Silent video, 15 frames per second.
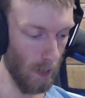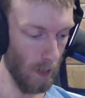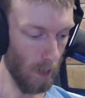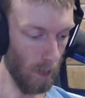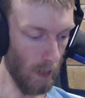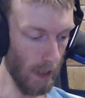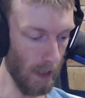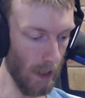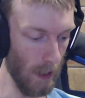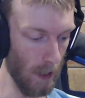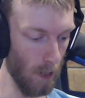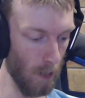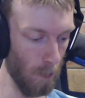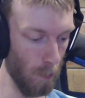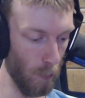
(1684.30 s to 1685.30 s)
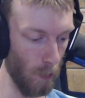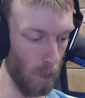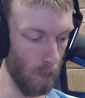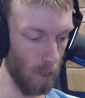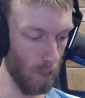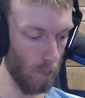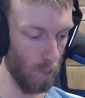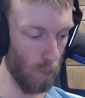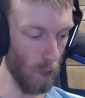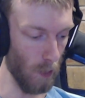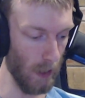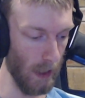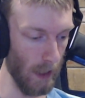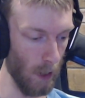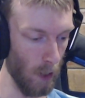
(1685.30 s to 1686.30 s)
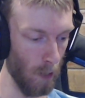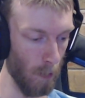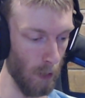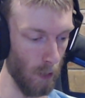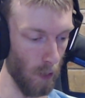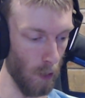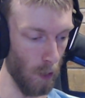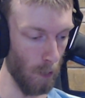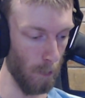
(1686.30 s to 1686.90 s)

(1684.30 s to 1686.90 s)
Like, I can put Rocky Helmet on